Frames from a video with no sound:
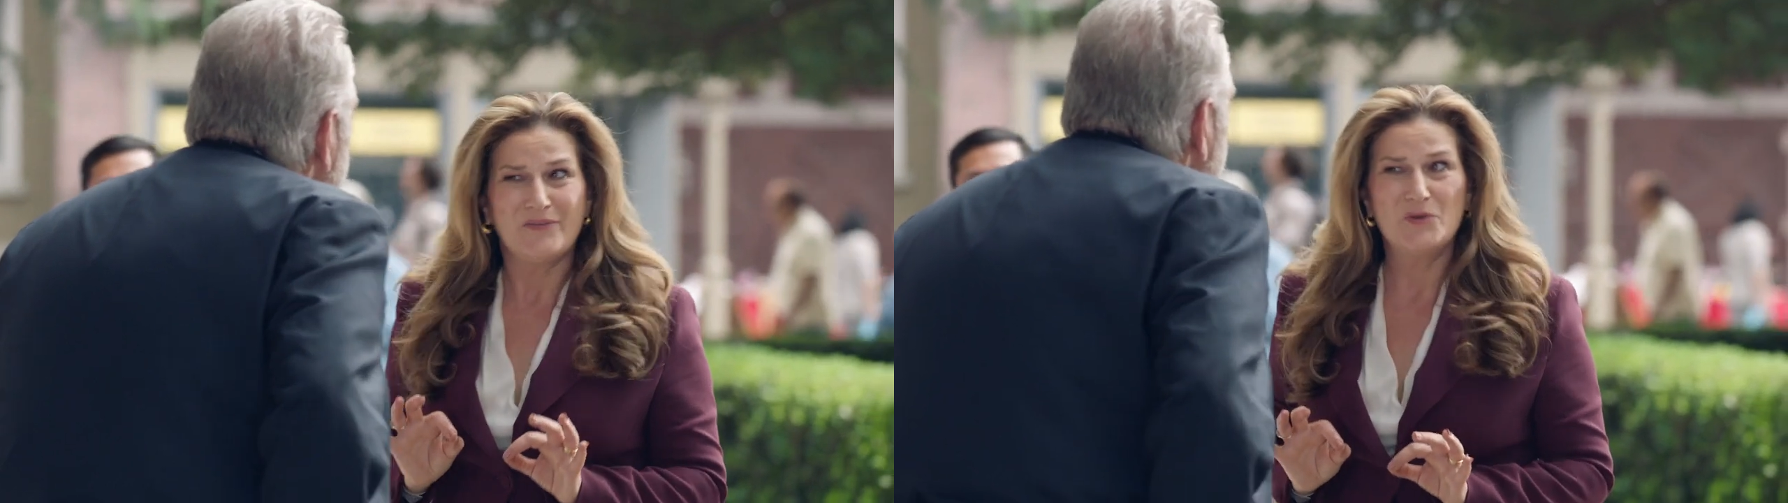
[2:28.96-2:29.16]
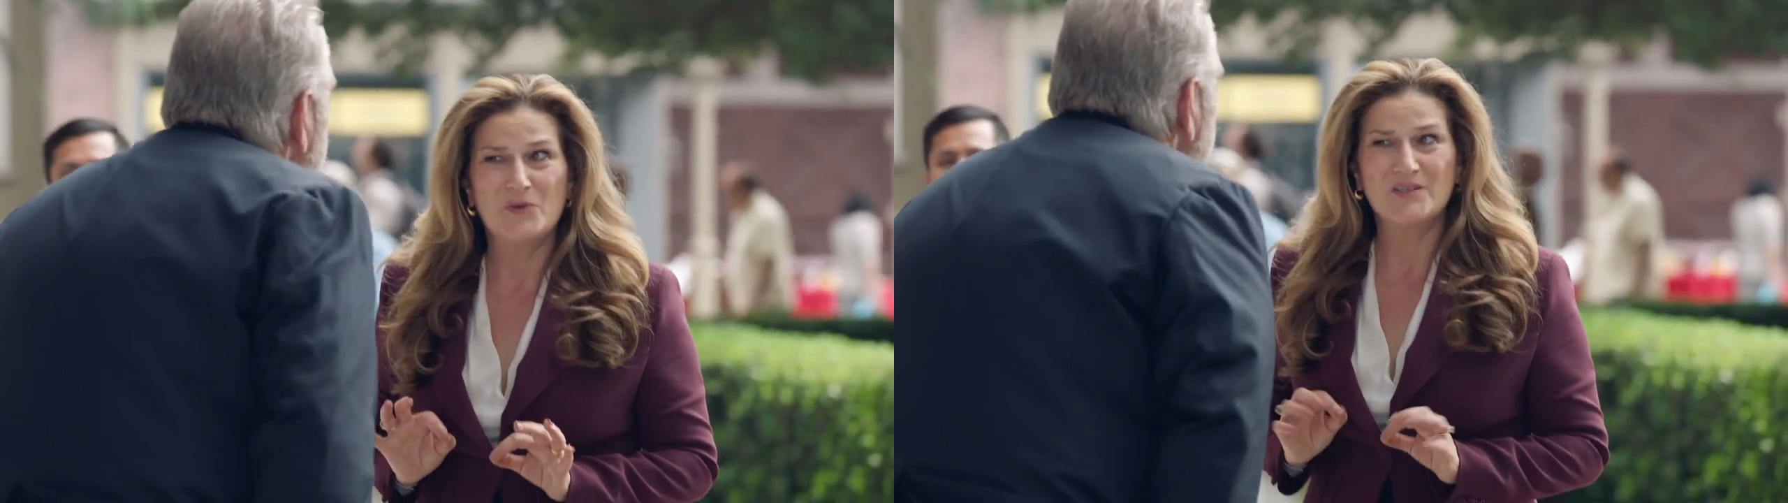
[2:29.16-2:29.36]
a
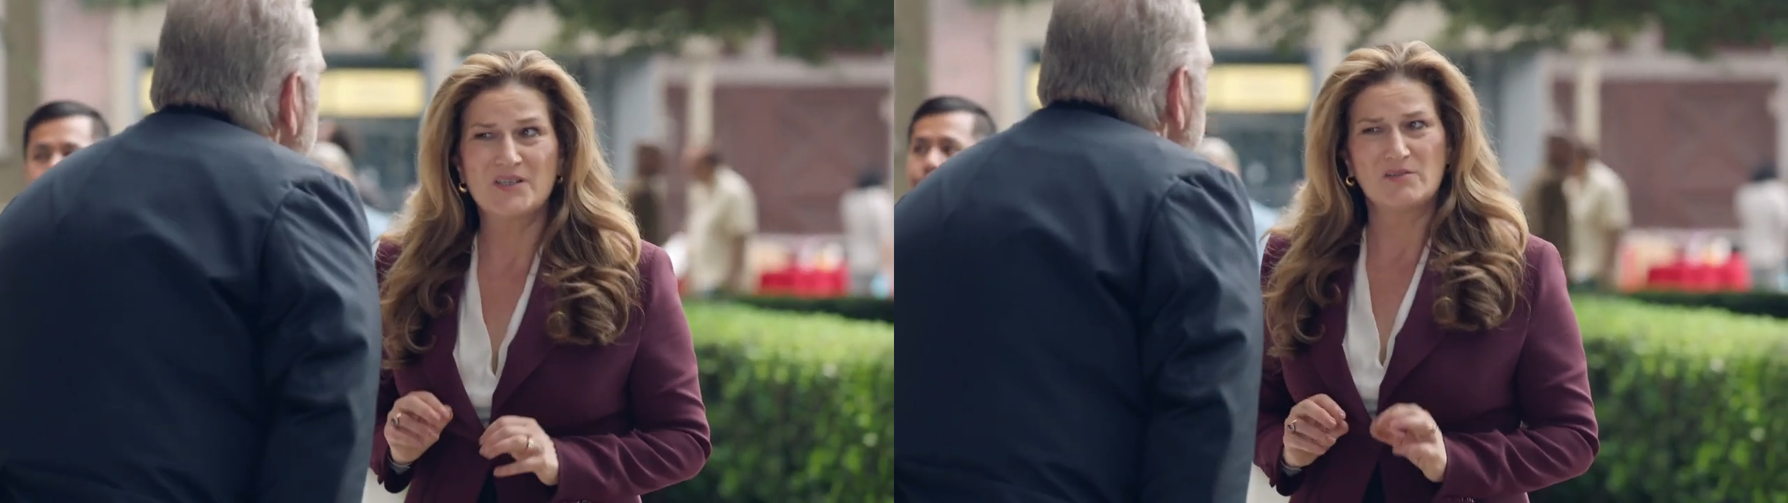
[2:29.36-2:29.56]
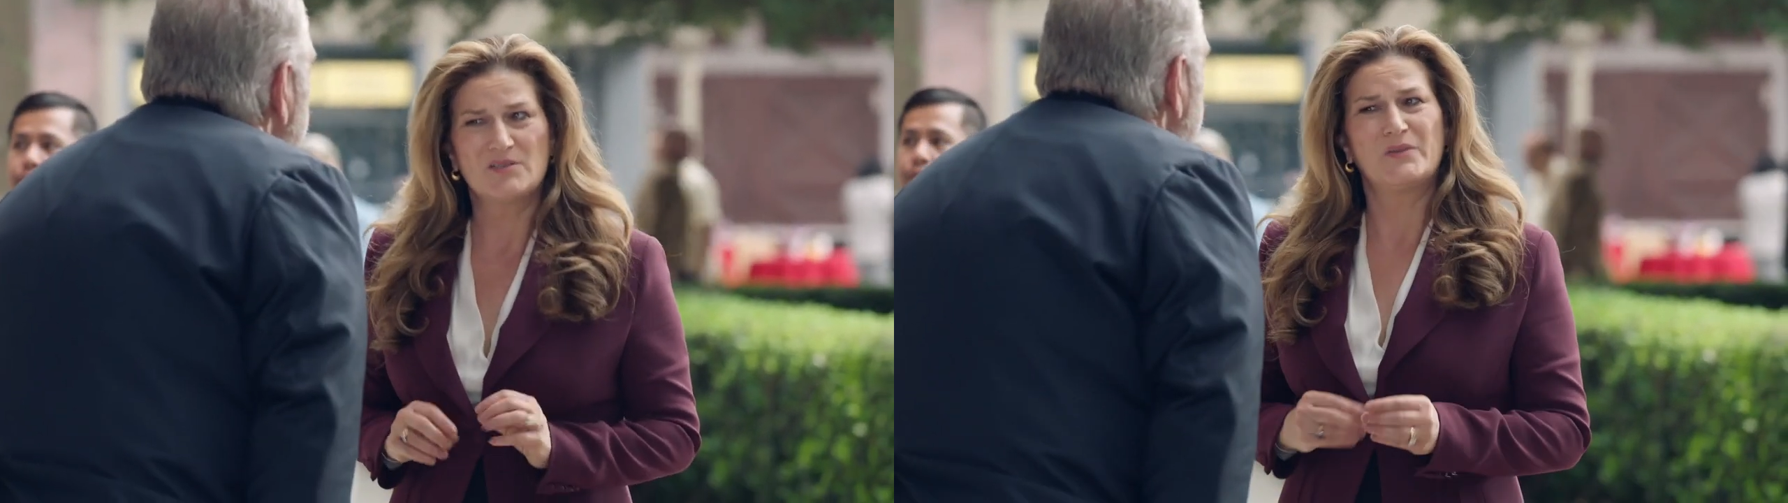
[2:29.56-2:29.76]
few
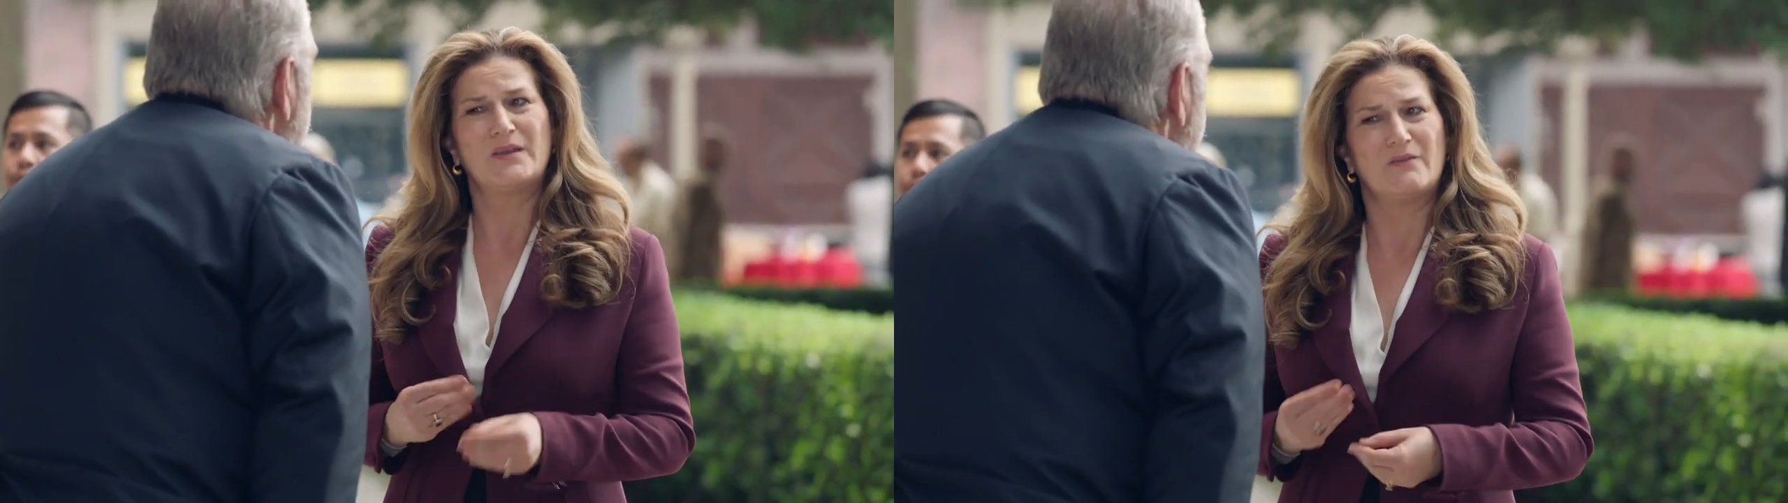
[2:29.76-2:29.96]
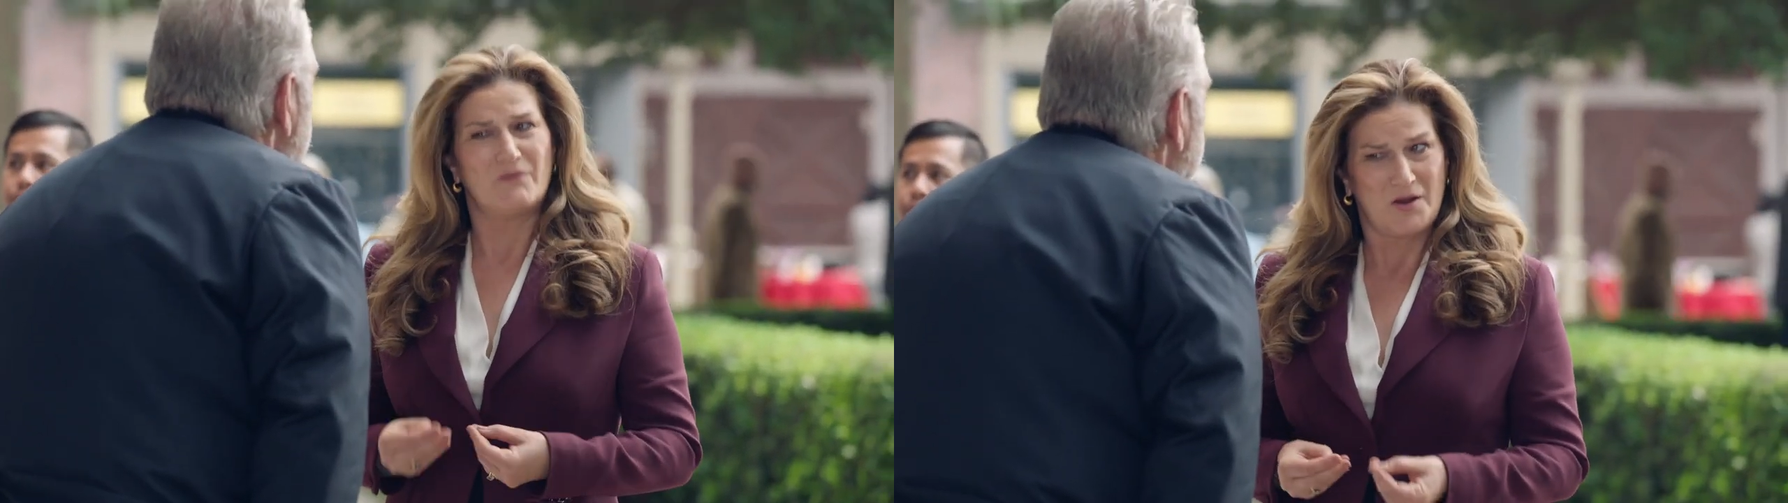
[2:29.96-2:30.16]
concerns with
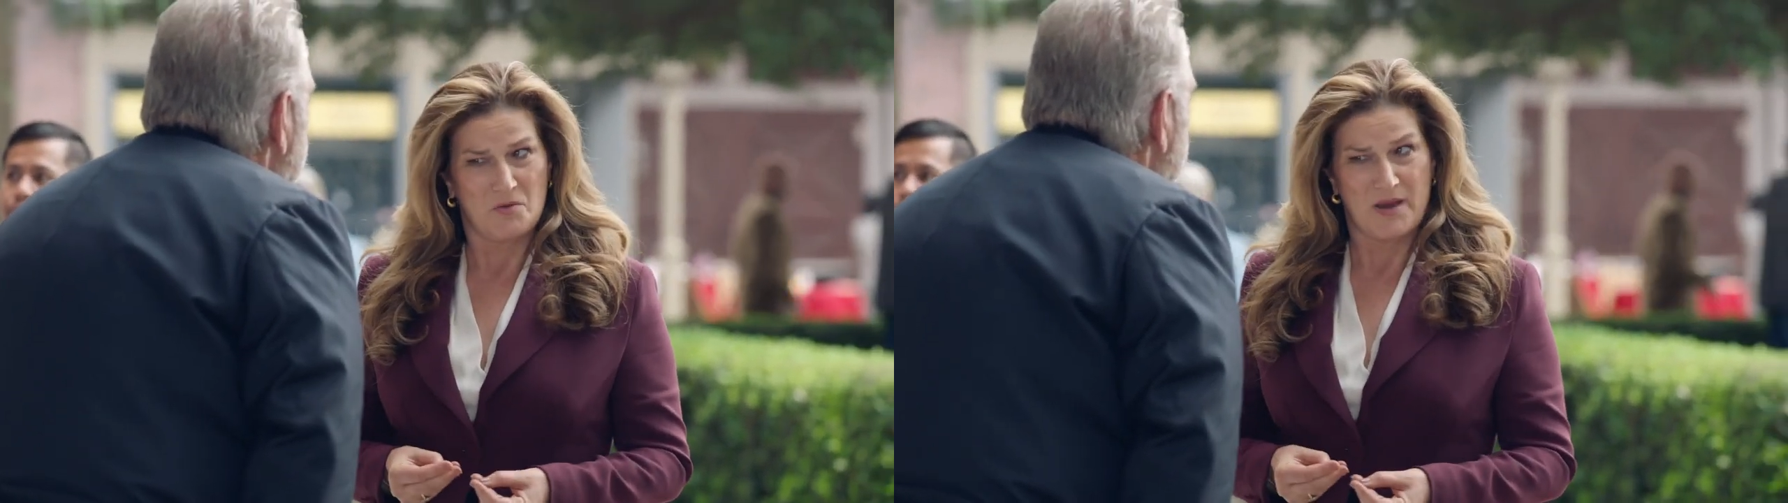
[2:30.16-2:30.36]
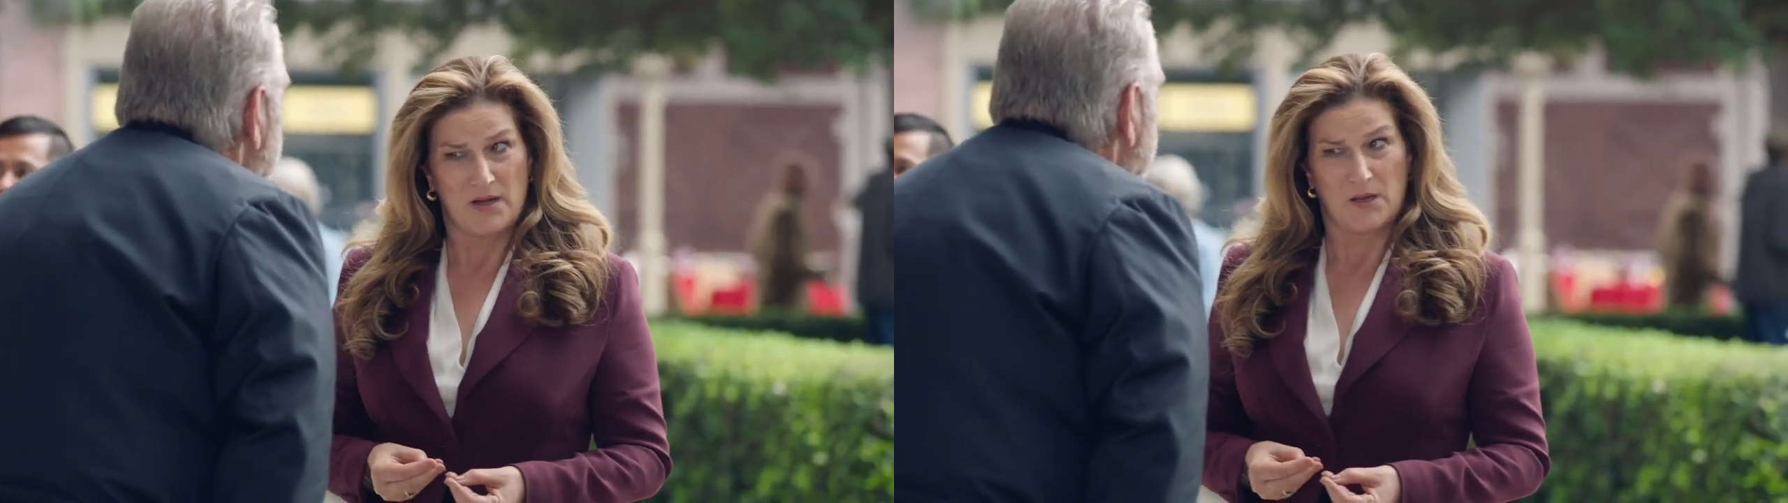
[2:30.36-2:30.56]
the
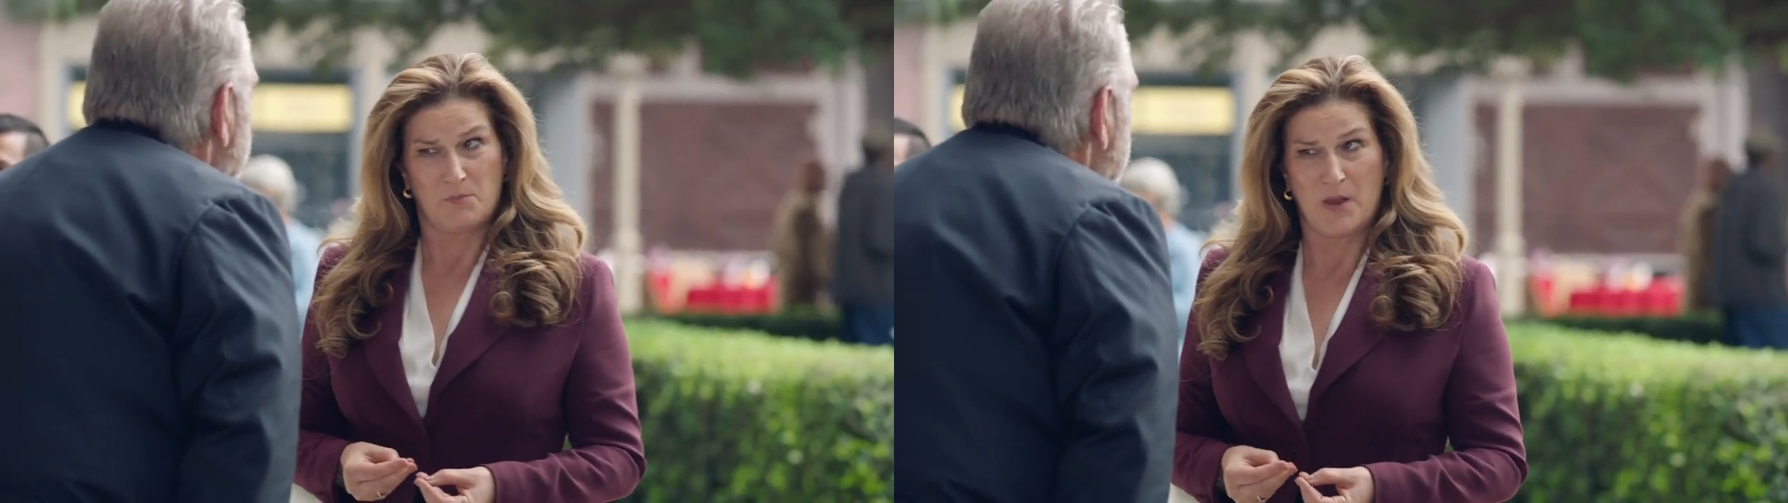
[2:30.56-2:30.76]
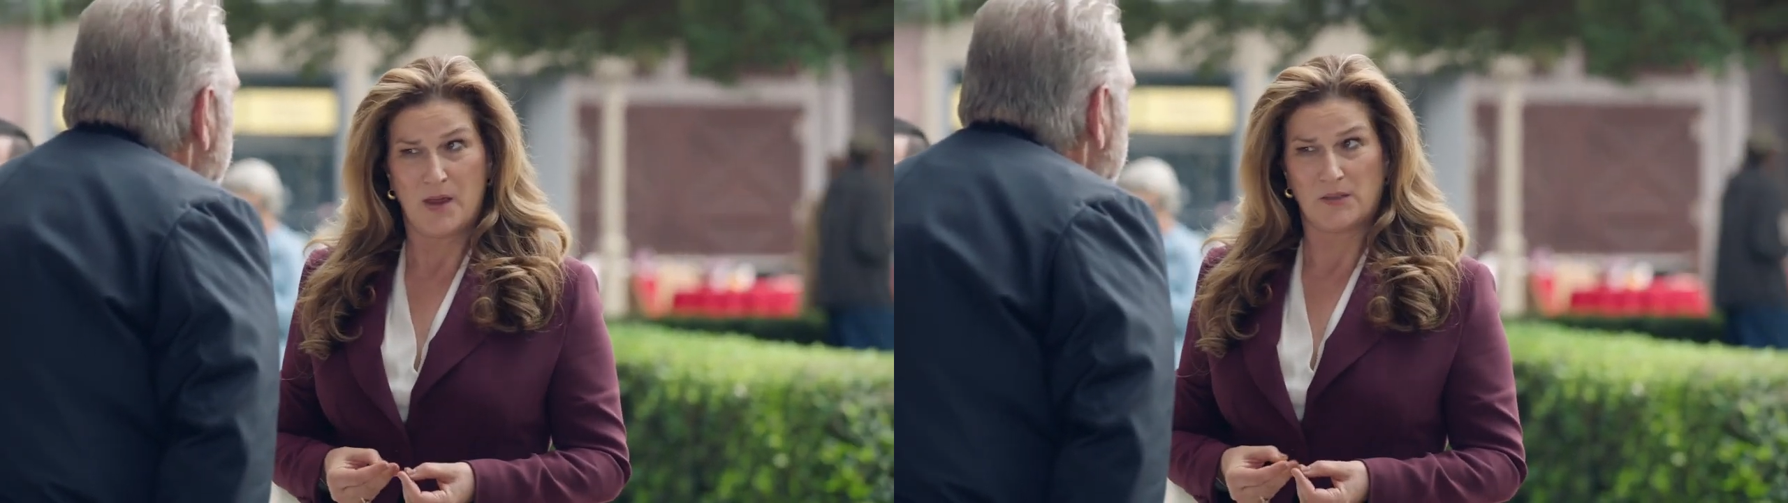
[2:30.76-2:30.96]
environmental
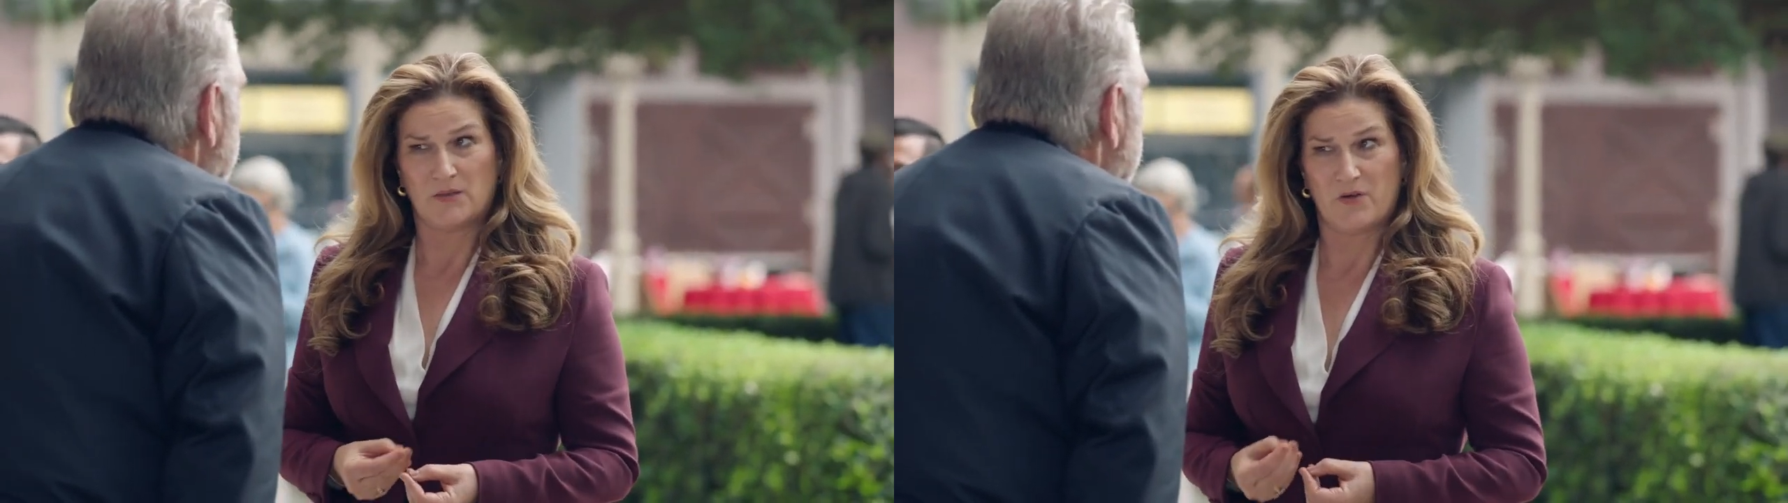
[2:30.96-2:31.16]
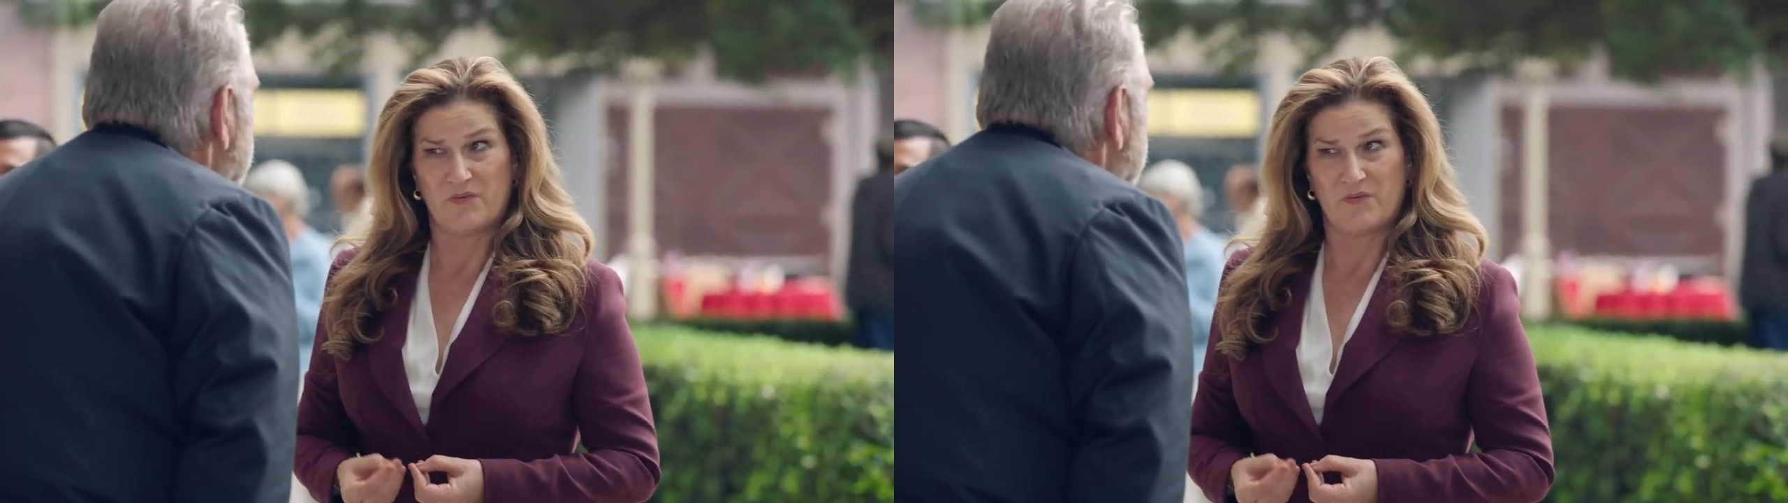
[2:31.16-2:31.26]
impact of our